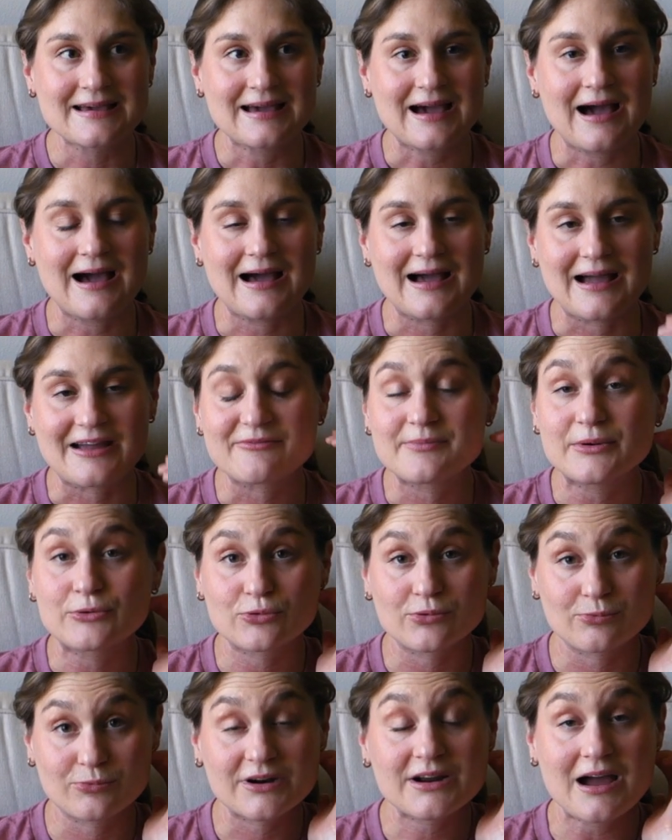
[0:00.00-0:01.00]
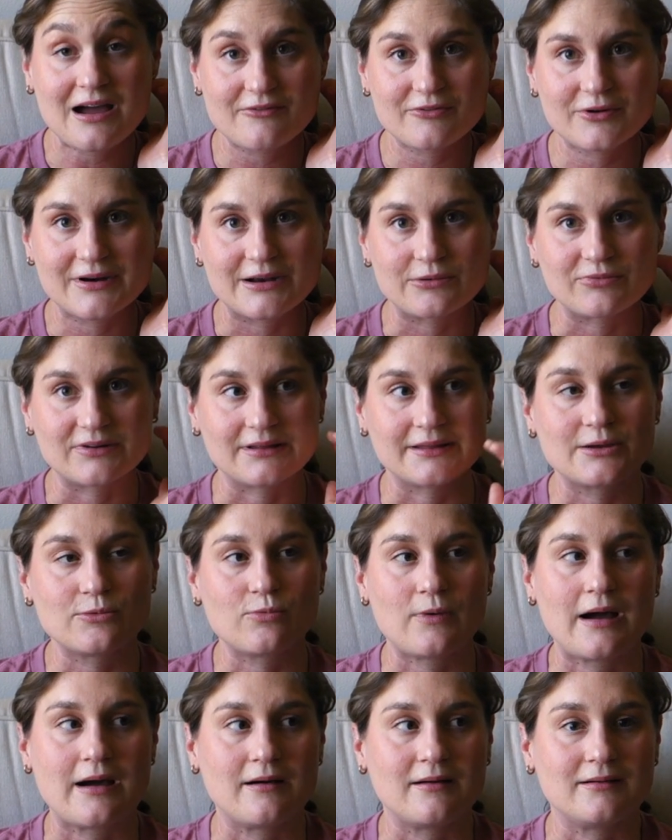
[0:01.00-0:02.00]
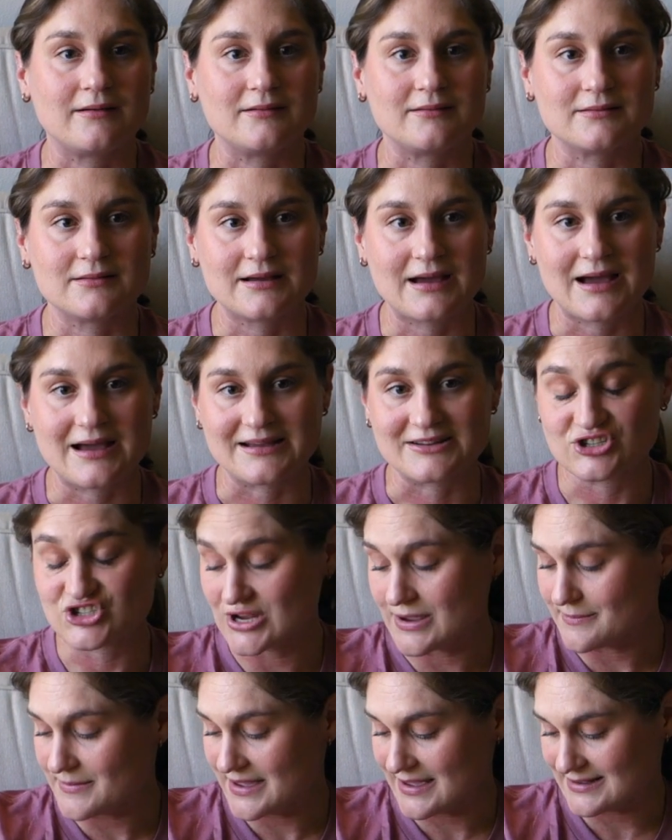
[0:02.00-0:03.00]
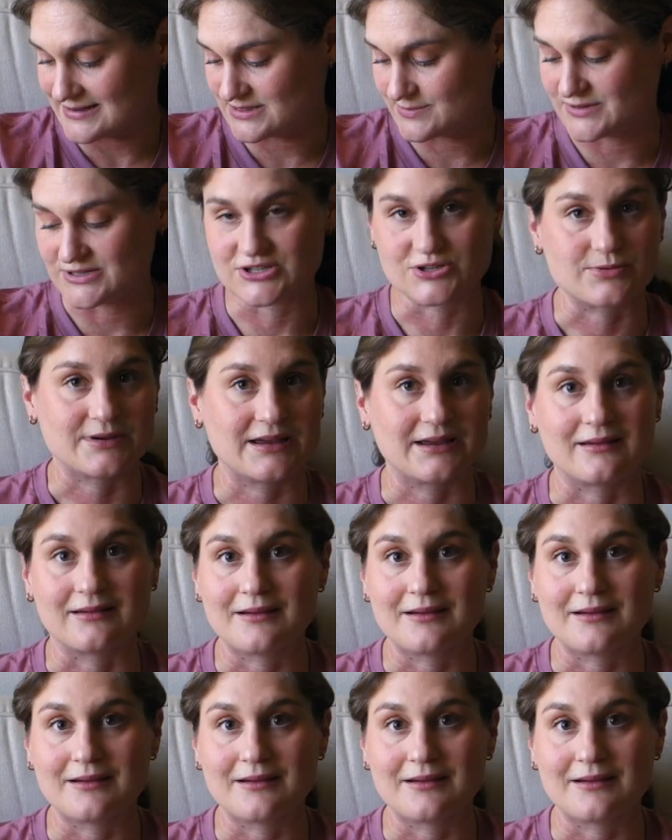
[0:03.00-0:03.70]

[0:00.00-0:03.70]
I've been recovering really well. Gemma has been doing